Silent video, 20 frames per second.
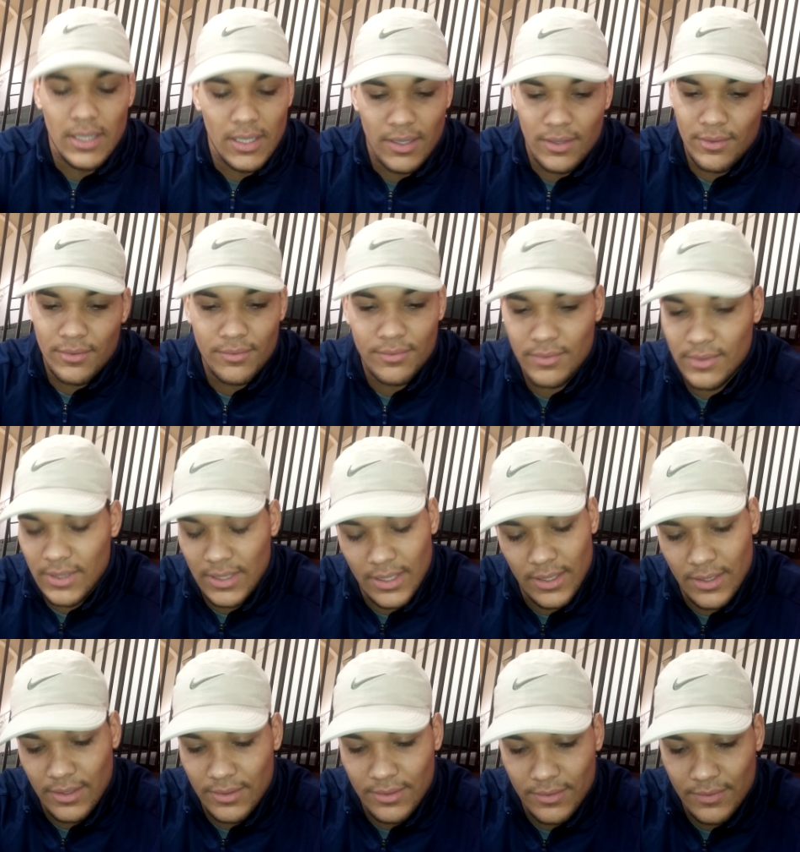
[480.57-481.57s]
Yeah.
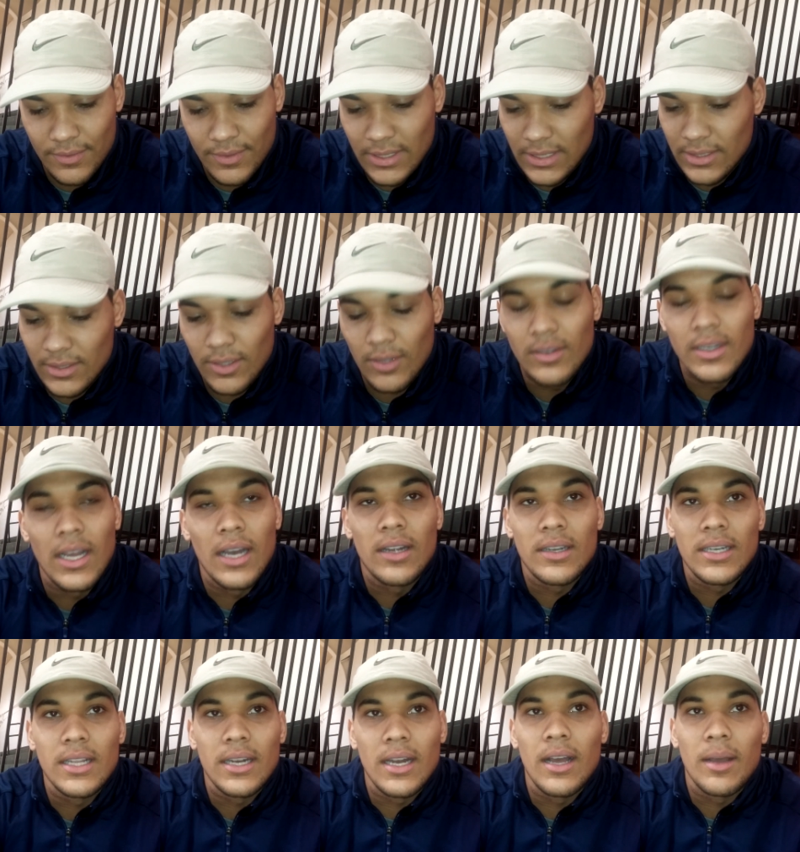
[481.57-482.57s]
And there's no
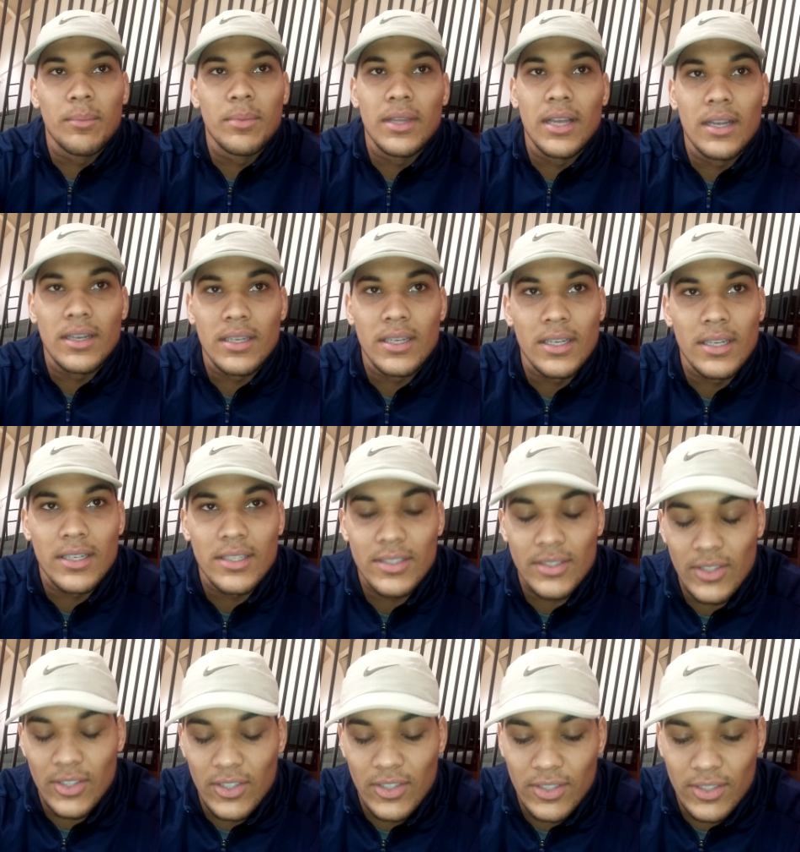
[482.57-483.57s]
doubt that I'll be out there.
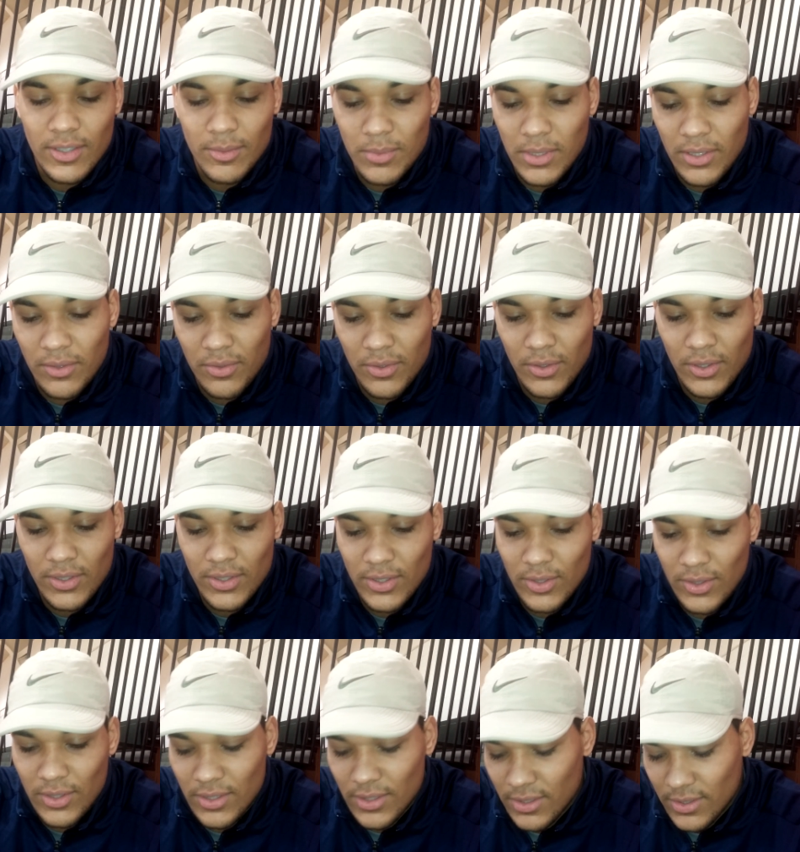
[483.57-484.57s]
So mm-hmm. looking forward
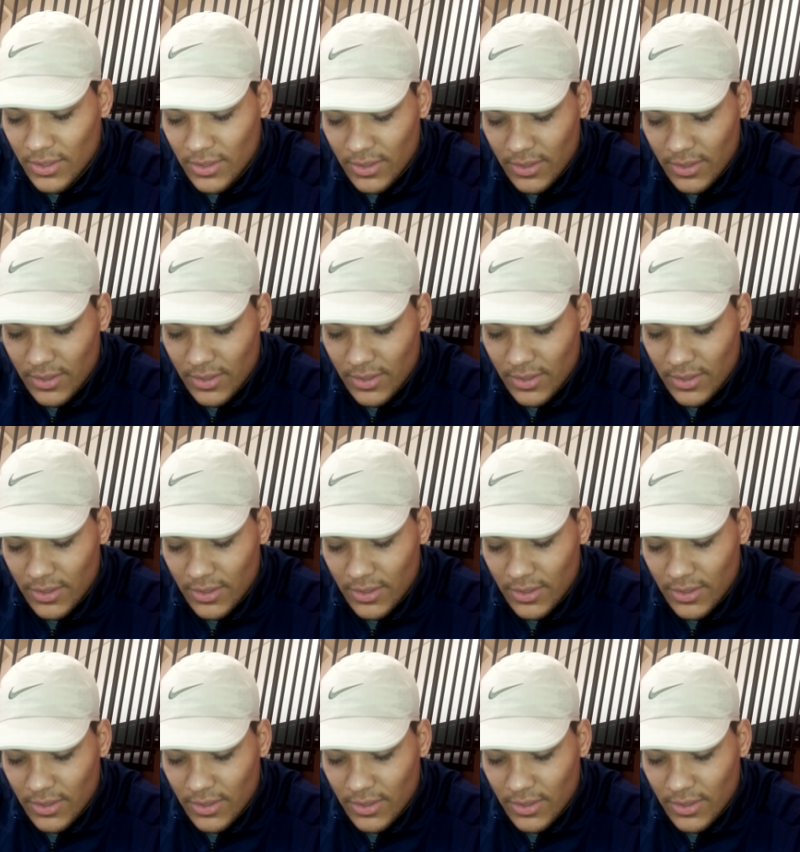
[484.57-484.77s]
to it.